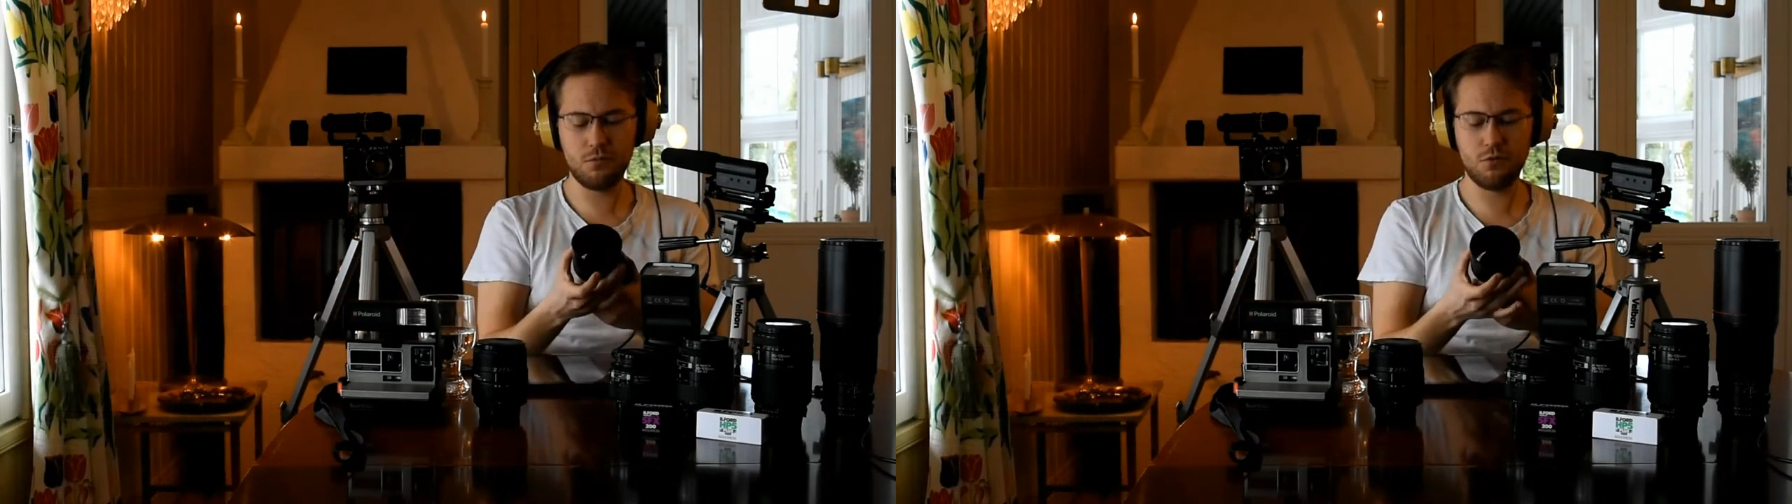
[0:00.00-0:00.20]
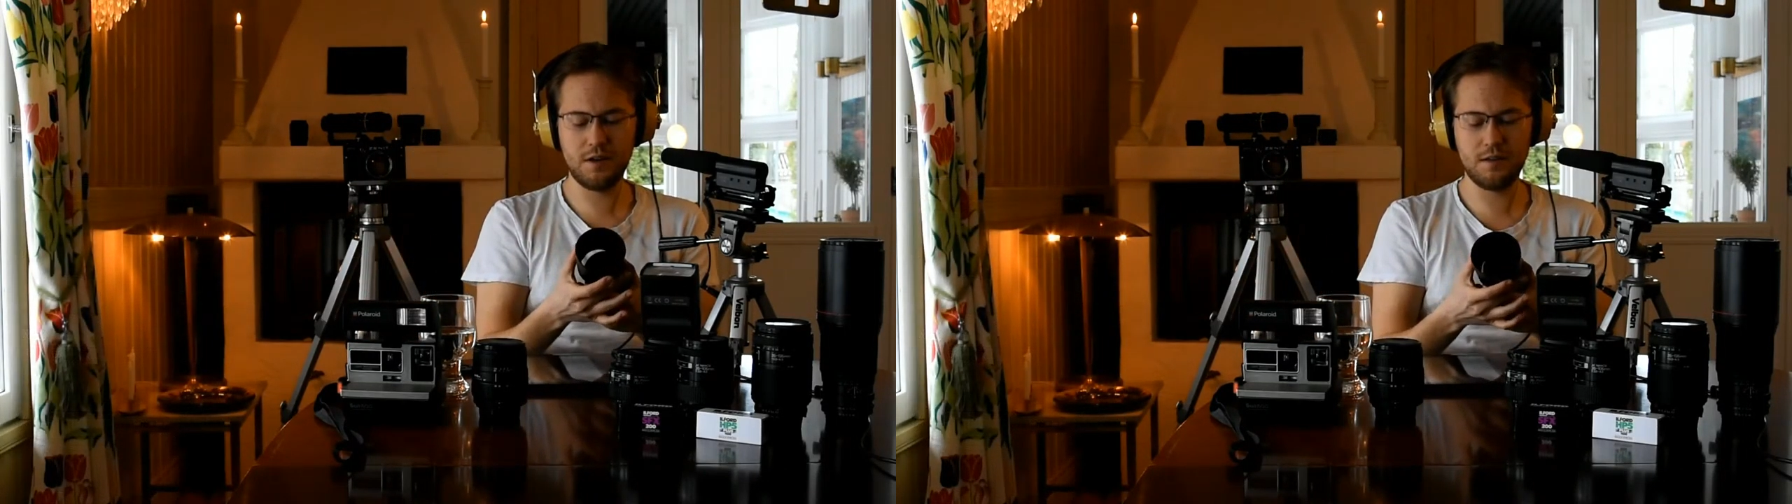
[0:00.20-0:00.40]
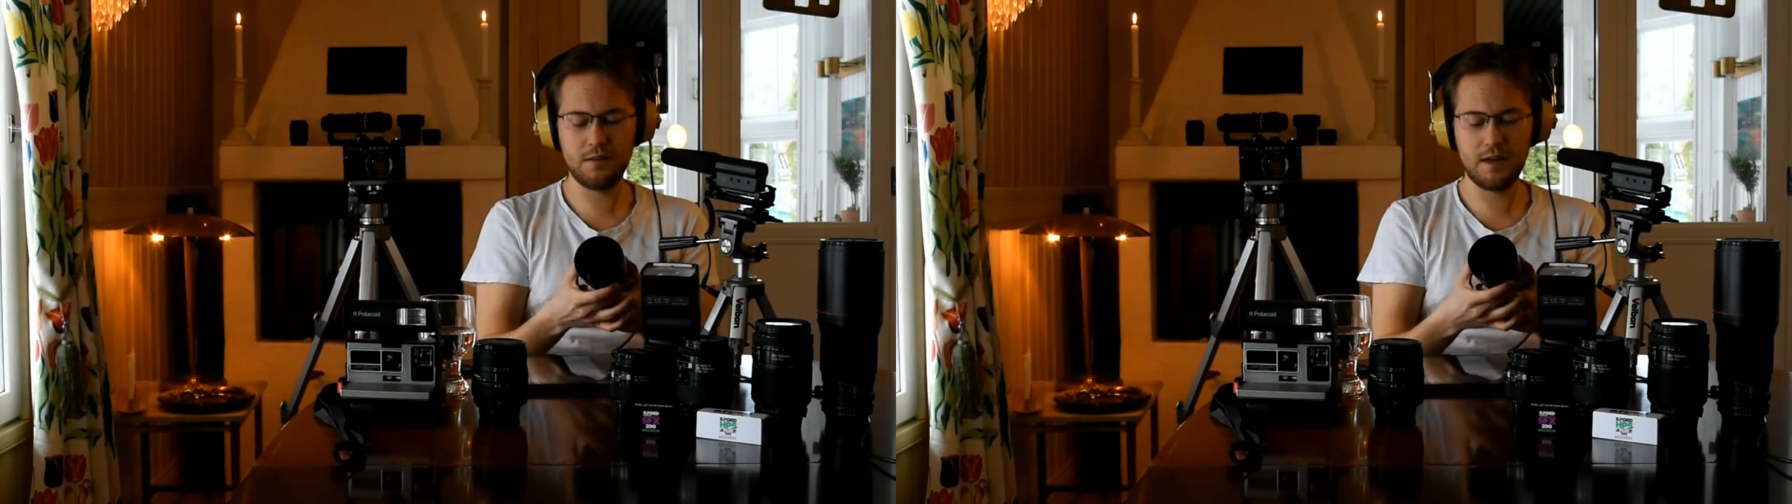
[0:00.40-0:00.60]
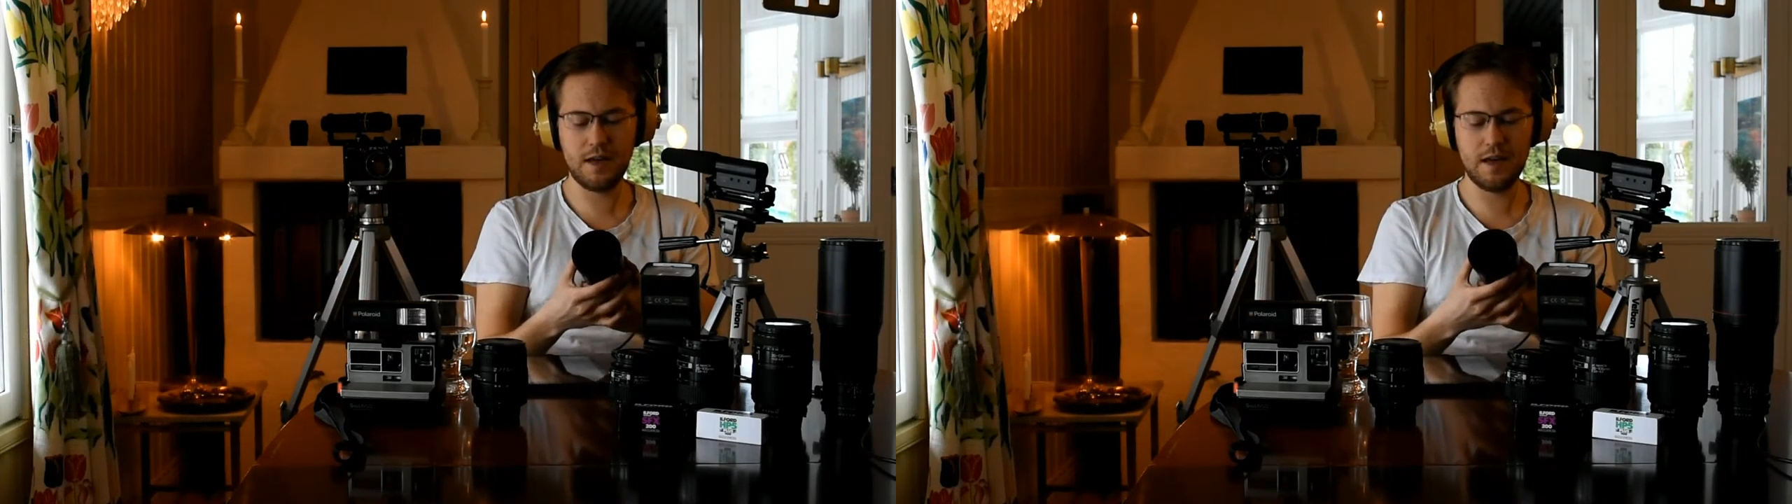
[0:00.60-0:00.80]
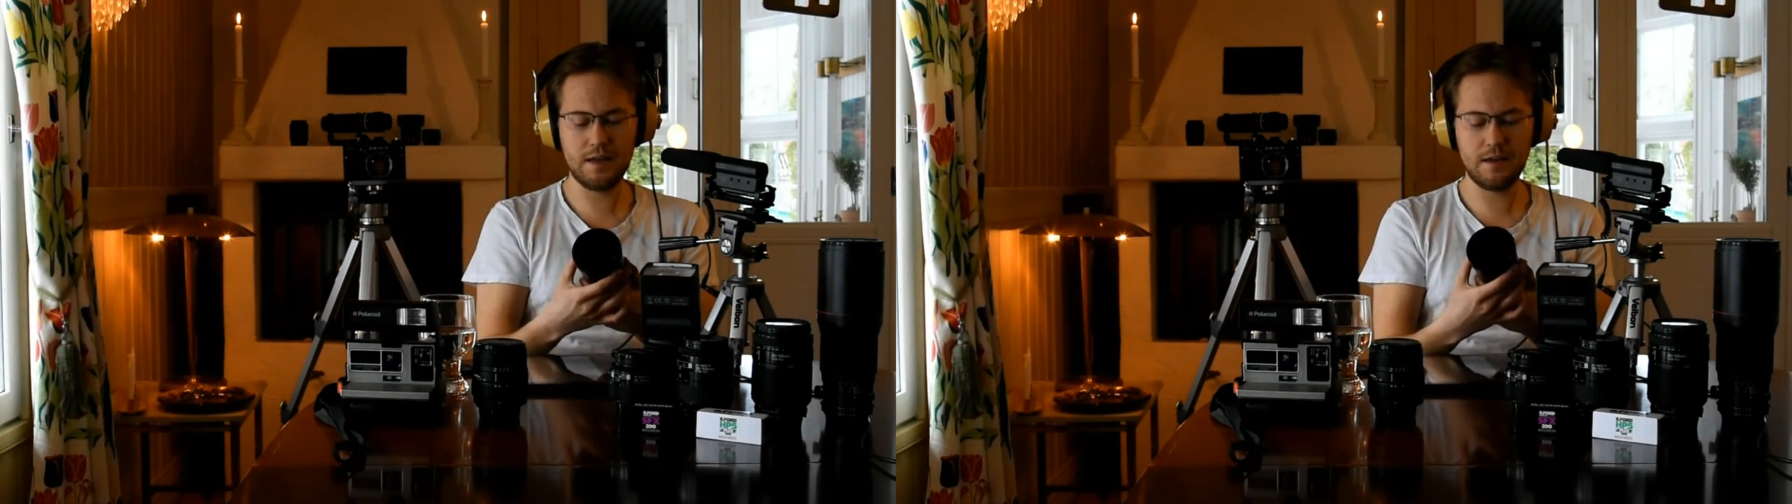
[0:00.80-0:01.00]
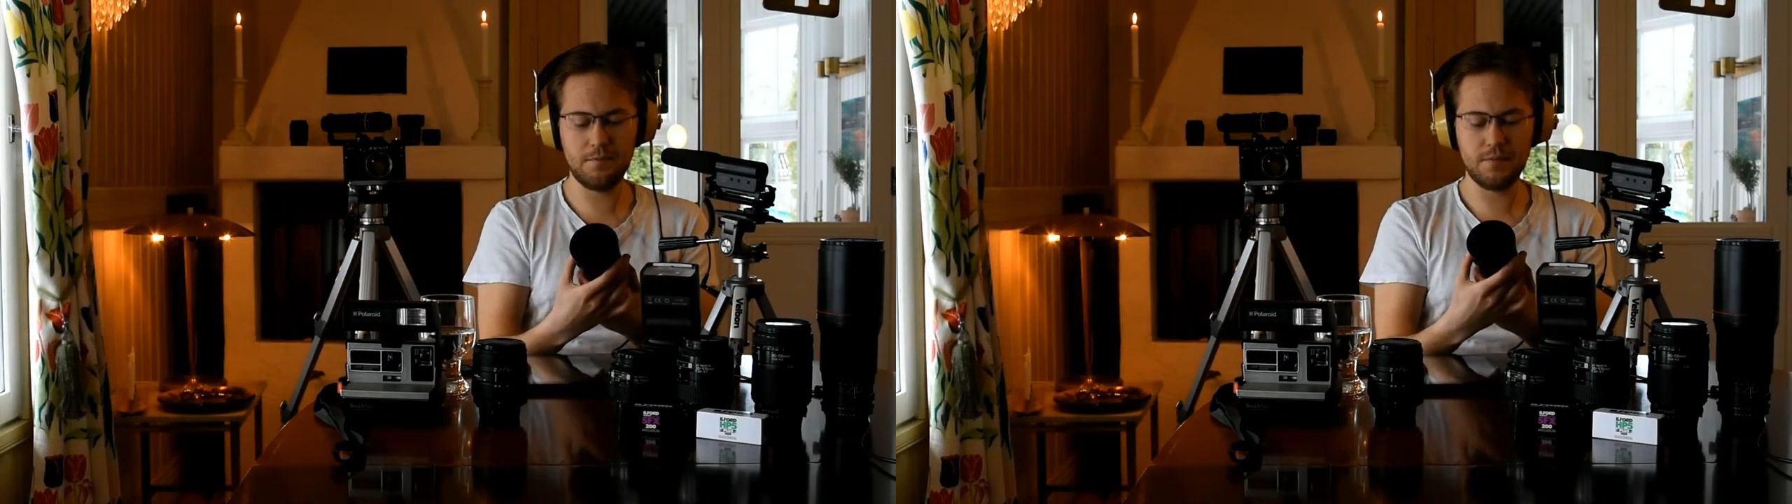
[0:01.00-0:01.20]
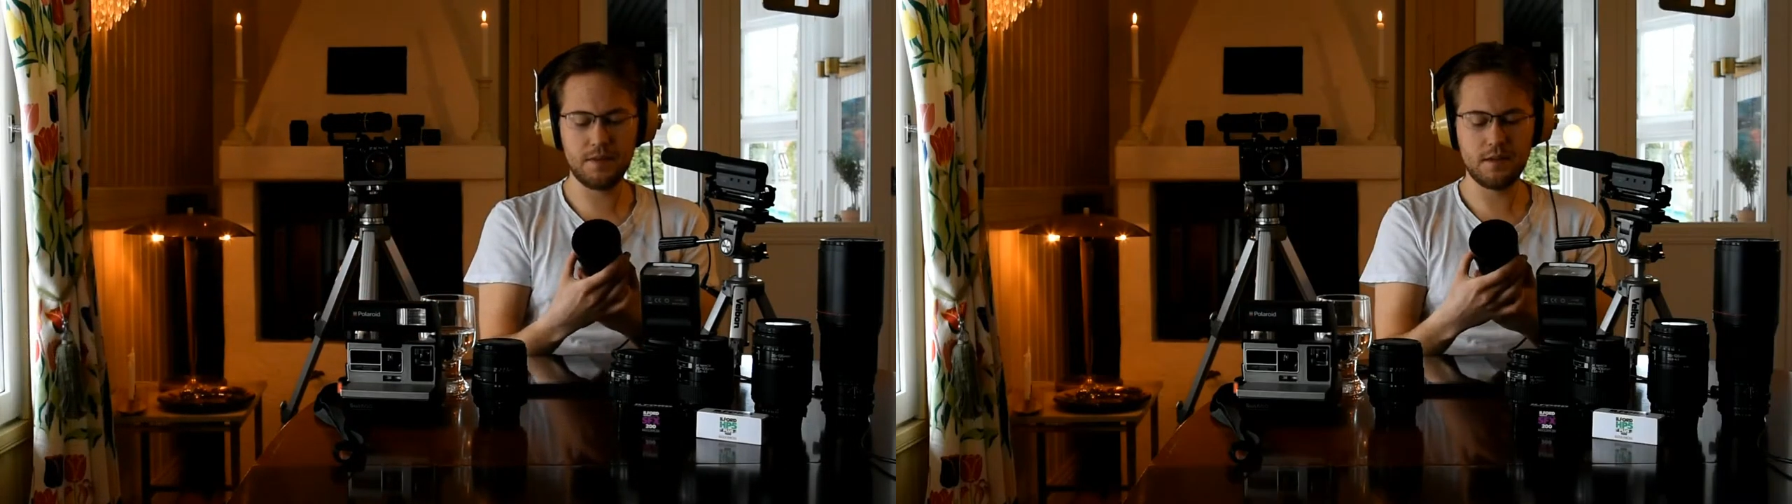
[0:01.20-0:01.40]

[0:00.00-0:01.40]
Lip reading: with a